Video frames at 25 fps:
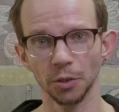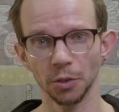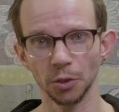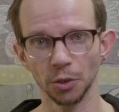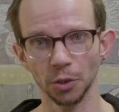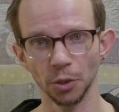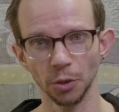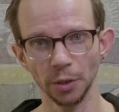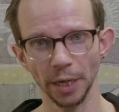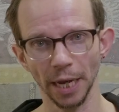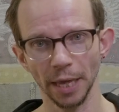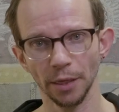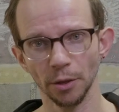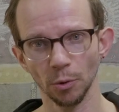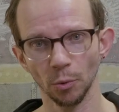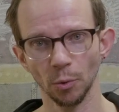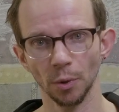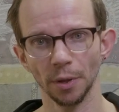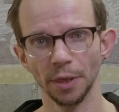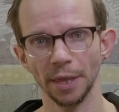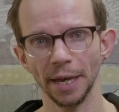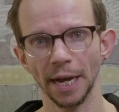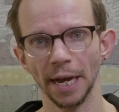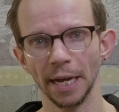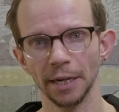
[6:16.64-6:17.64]
Together with
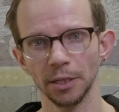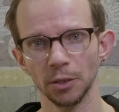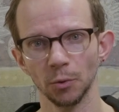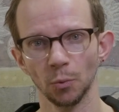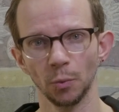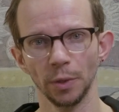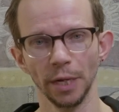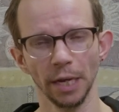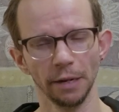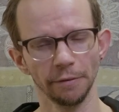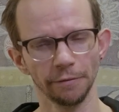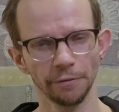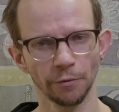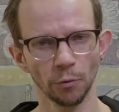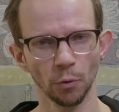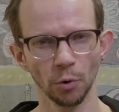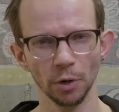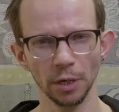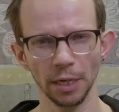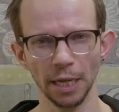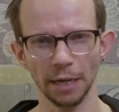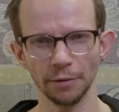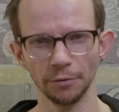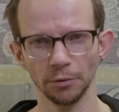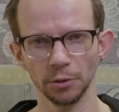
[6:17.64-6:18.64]
that, we have 4
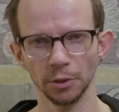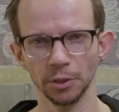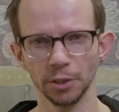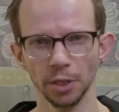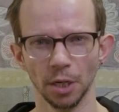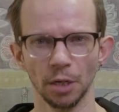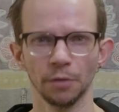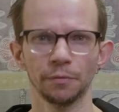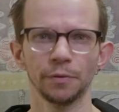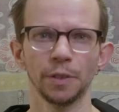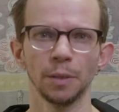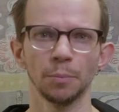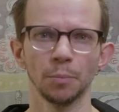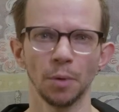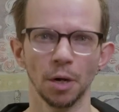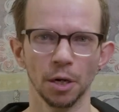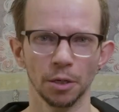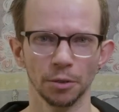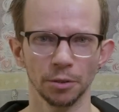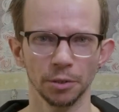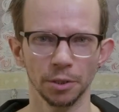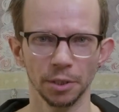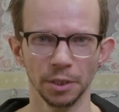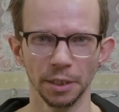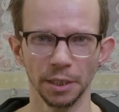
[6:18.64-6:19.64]
levels of
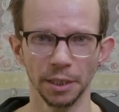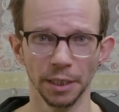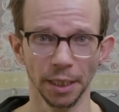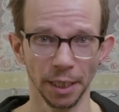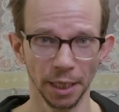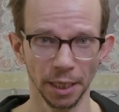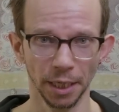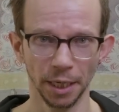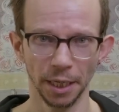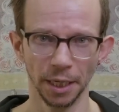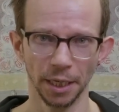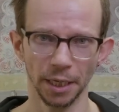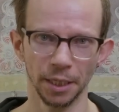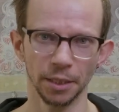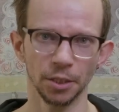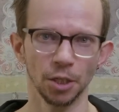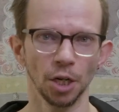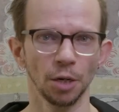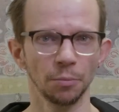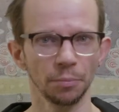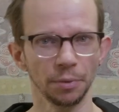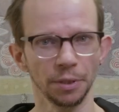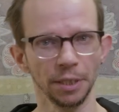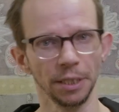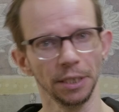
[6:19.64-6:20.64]
democracy in
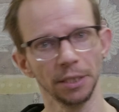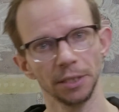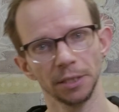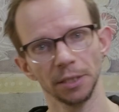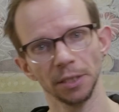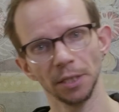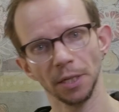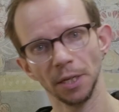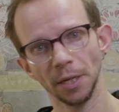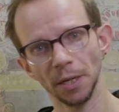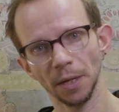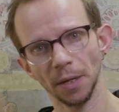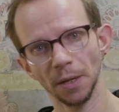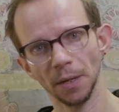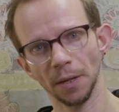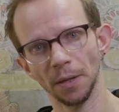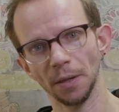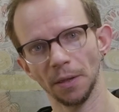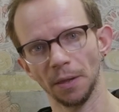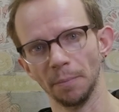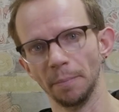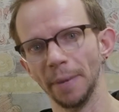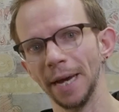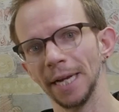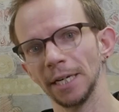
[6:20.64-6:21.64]
companies:
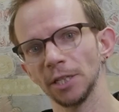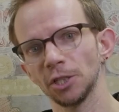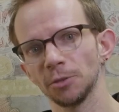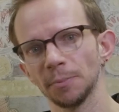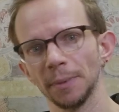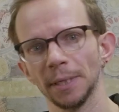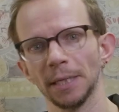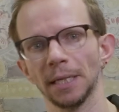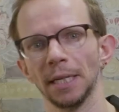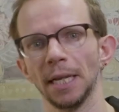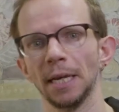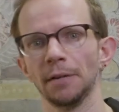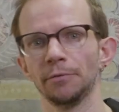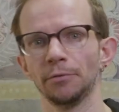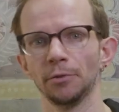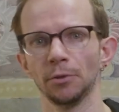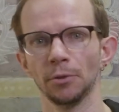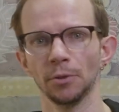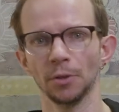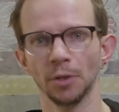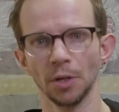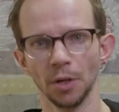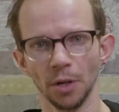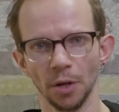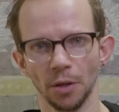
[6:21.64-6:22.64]
the management
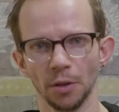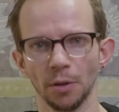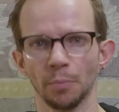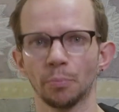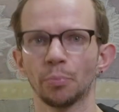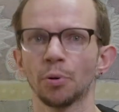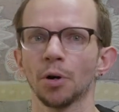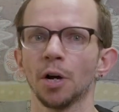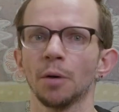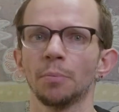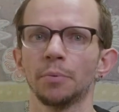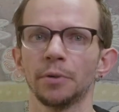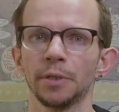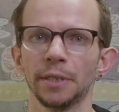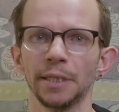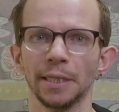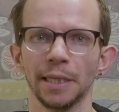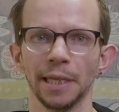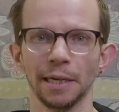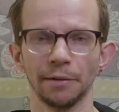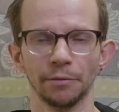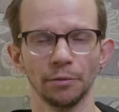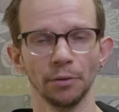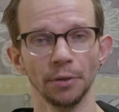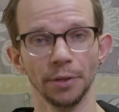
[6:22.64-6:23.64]
level, the property
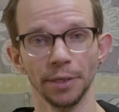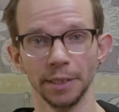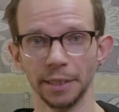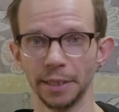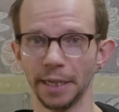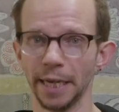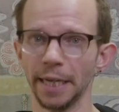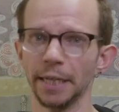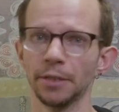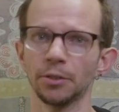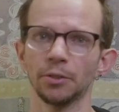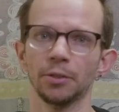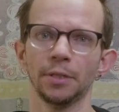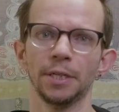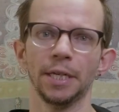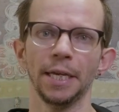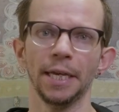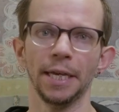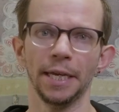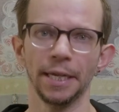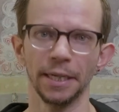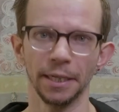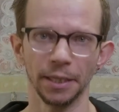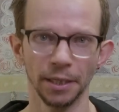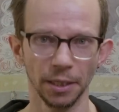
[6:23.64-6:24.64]
level, the
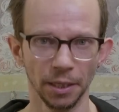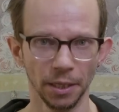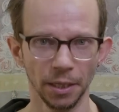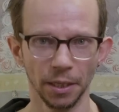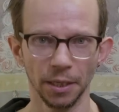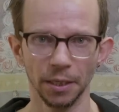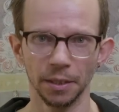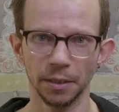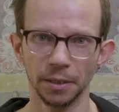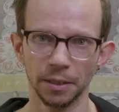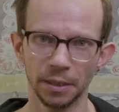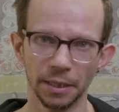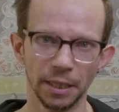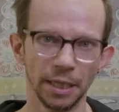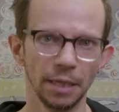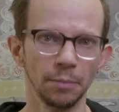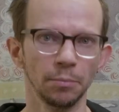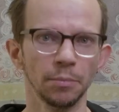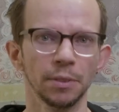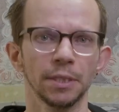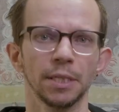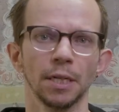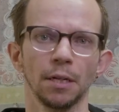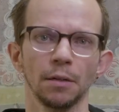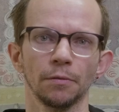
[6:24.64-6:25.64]
day-to-day team
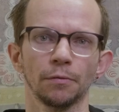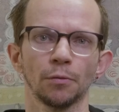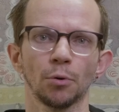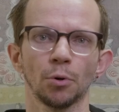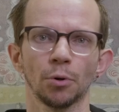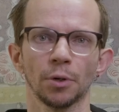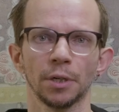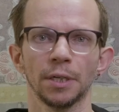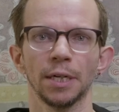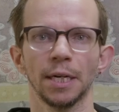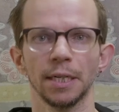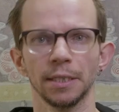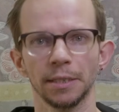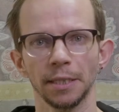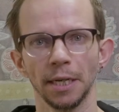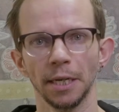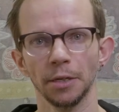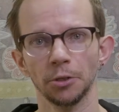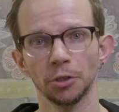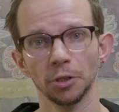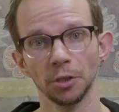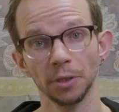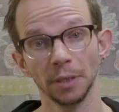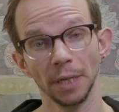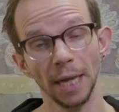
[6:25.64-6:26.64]

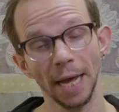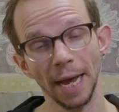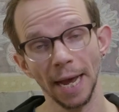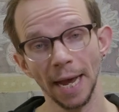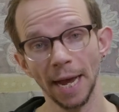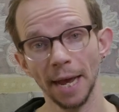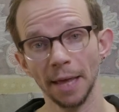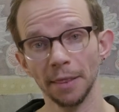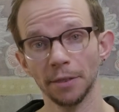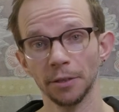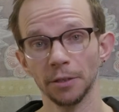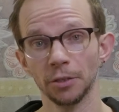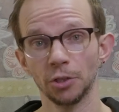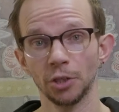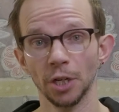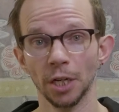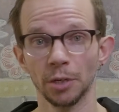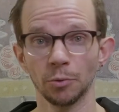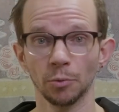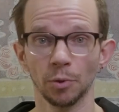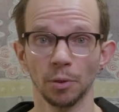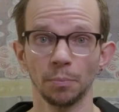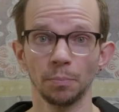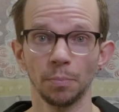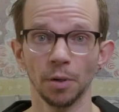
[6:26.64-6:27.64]
self-organization, and the
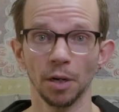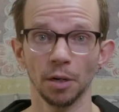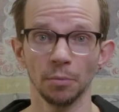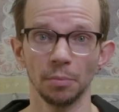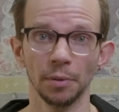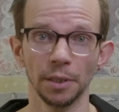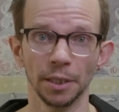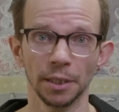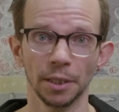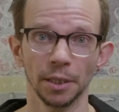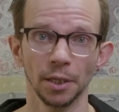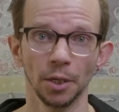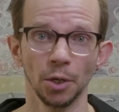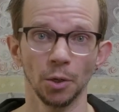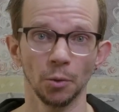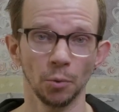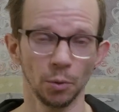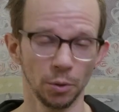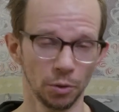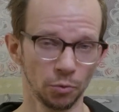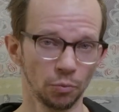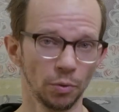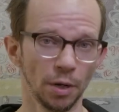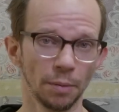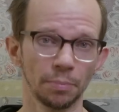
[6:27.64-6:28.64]
general public,
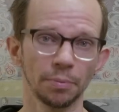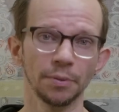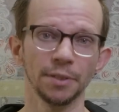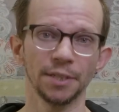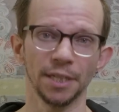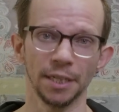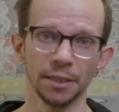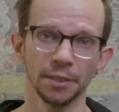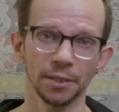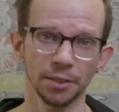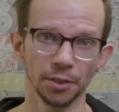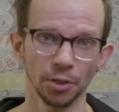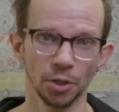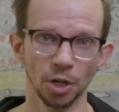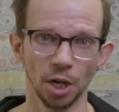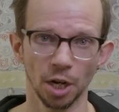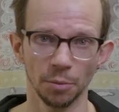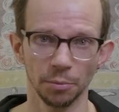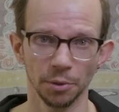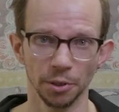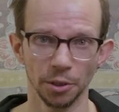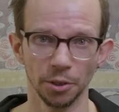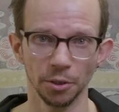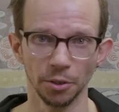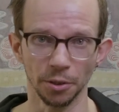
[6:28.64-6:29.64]
which represents the
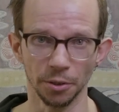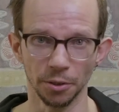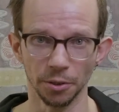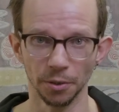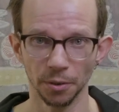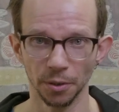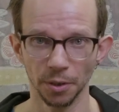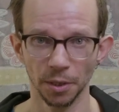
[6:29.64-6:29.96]
common good.